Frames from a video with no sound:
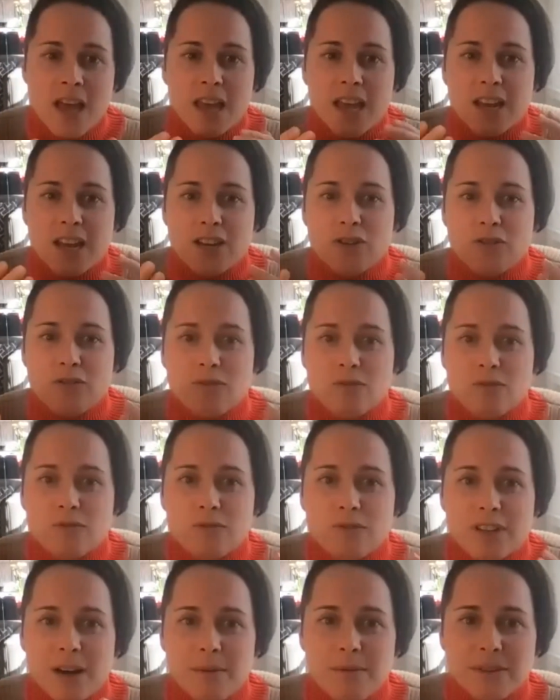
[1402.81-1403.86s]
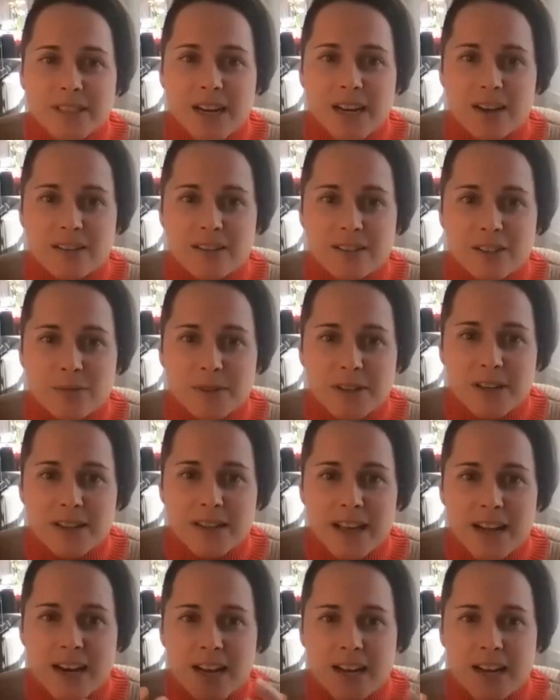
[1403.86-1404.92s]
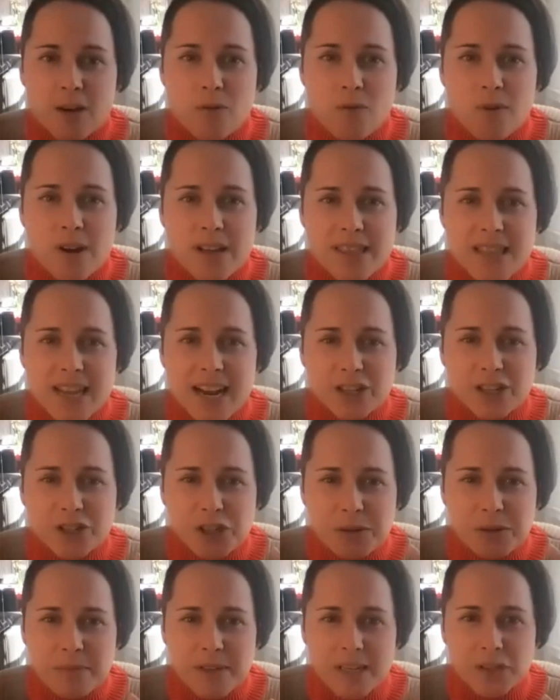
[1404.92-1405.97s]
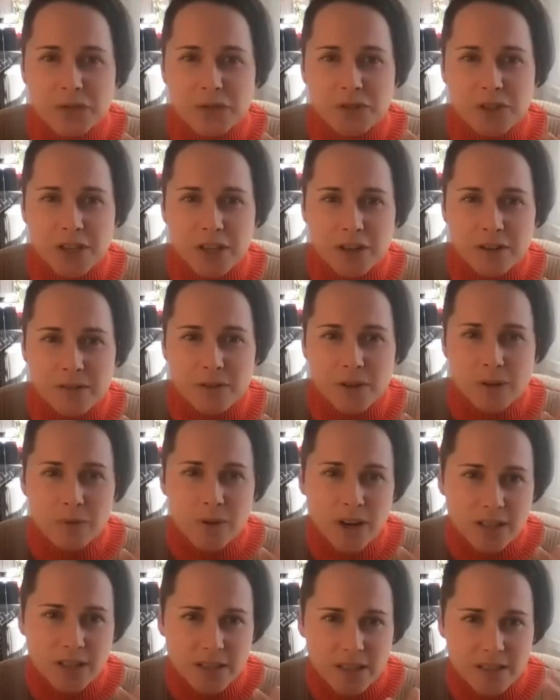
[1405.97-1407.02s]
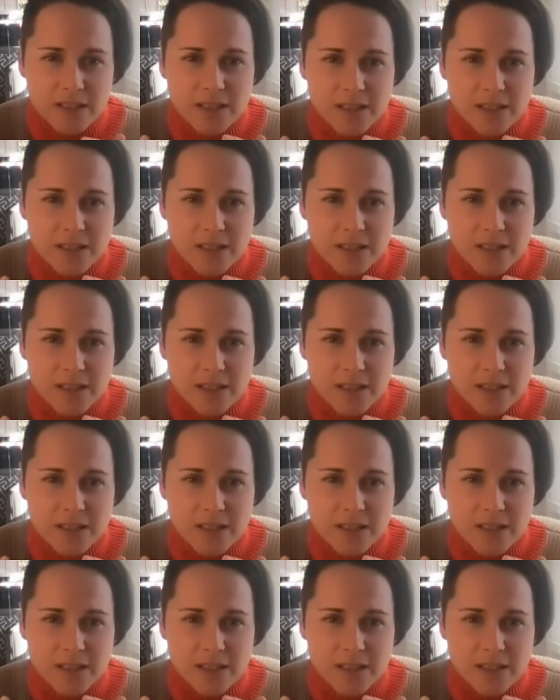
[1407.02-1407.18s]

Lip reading: Can you double down a little bit on that and like what that actually means for the interviewing process?